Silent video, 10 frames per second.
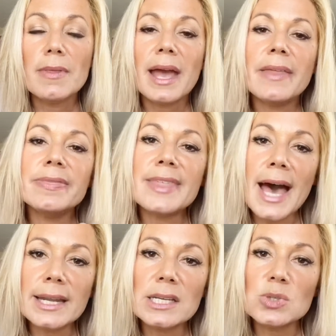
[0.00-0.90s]
And
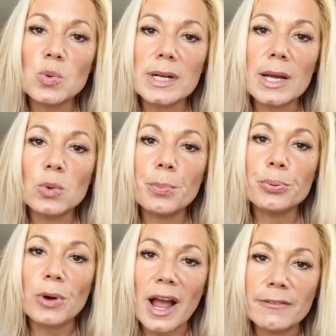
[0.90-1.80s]
that is what I will
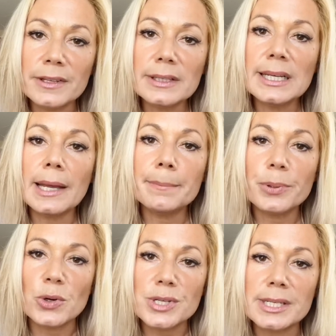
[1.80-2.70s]
privately and
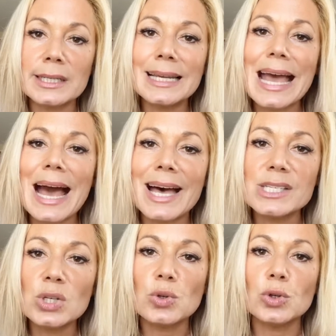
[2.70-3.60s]
personally as
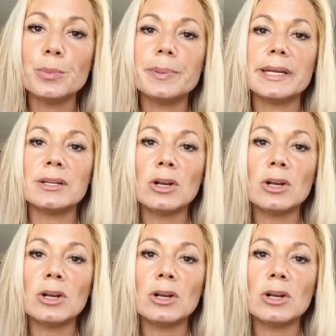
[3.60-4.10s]
a group in our